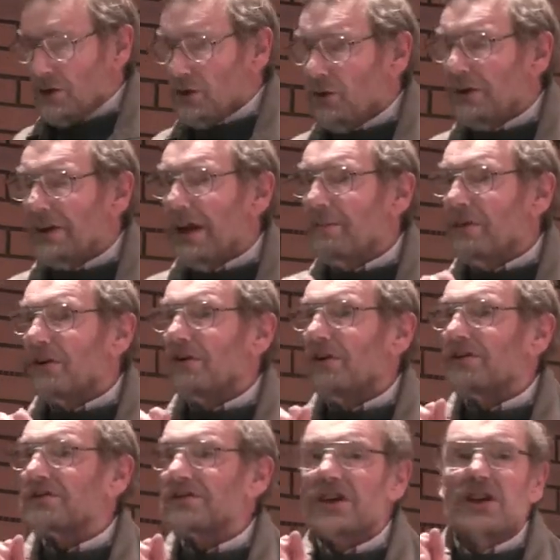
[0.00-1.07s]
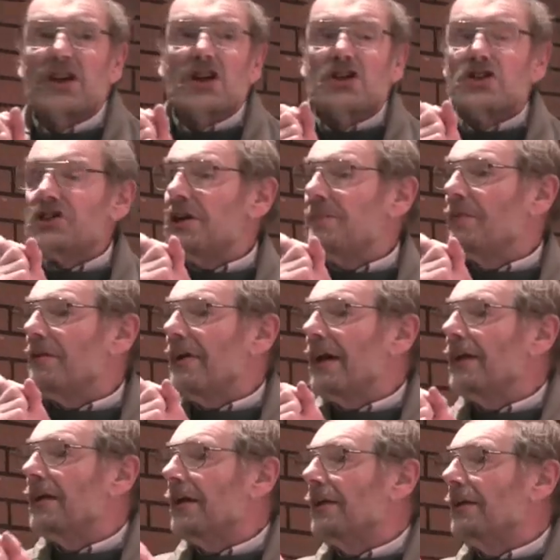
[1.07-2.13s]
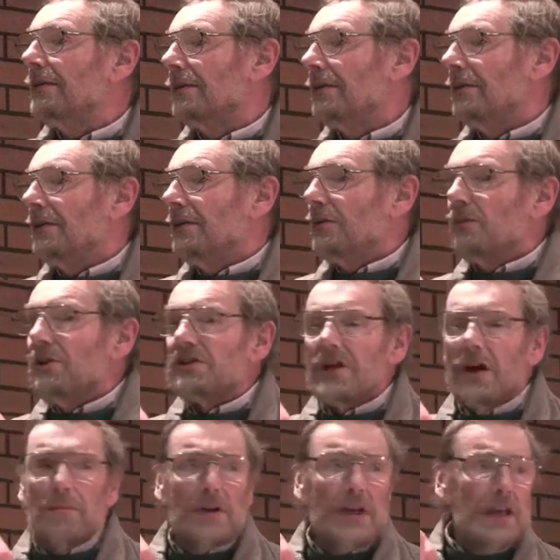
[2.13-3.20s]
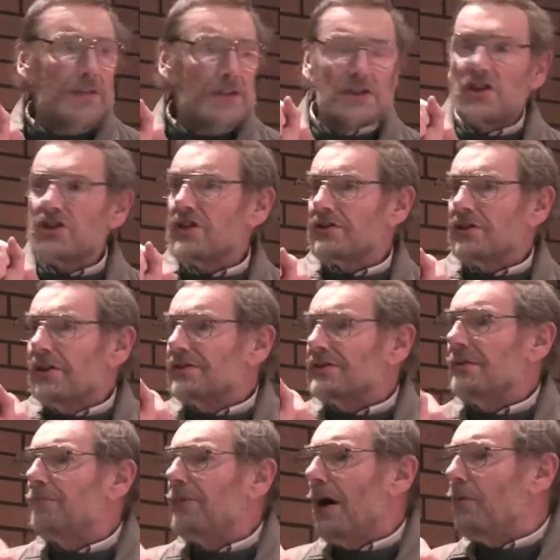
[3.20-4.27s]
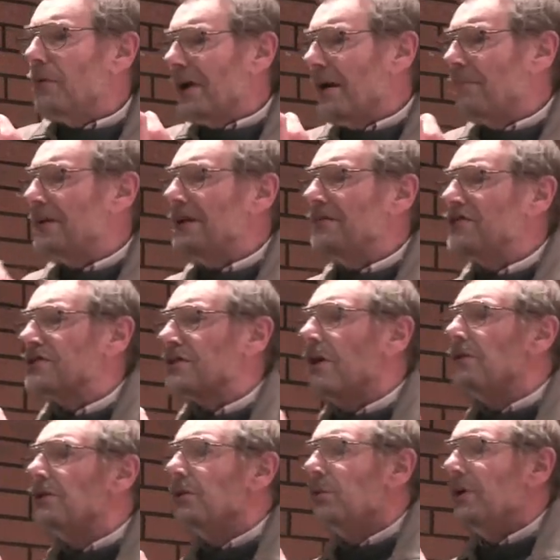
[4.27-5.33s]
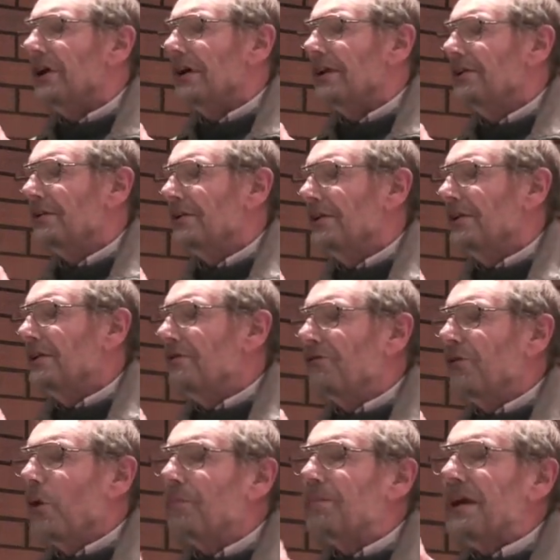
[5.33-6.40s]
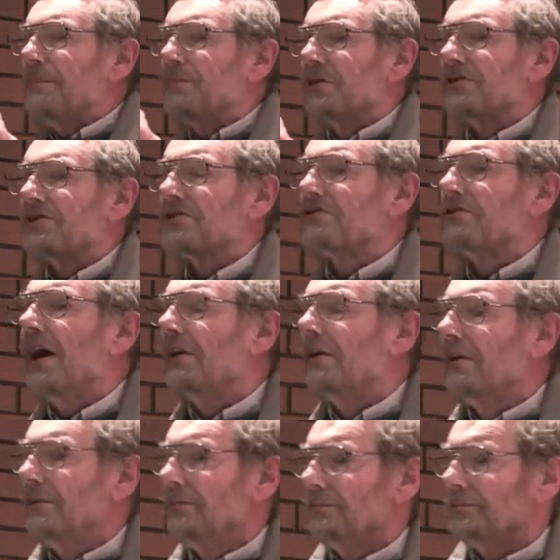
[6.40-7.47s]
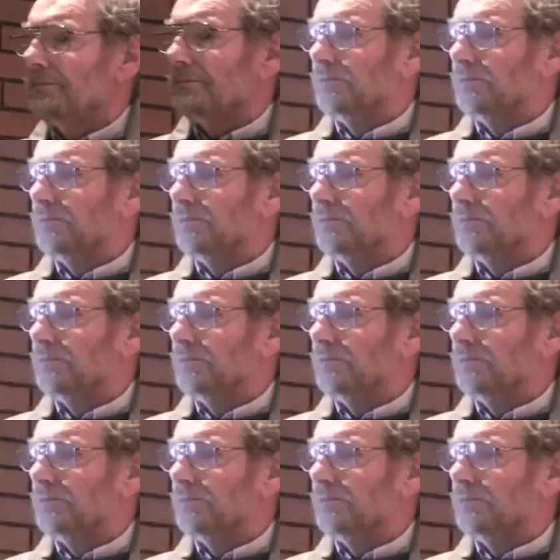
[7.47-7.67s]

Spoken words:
You'll come across Chinmurenga, which I believe is a Zimbabwean, I believe, Shona word for people's struggle.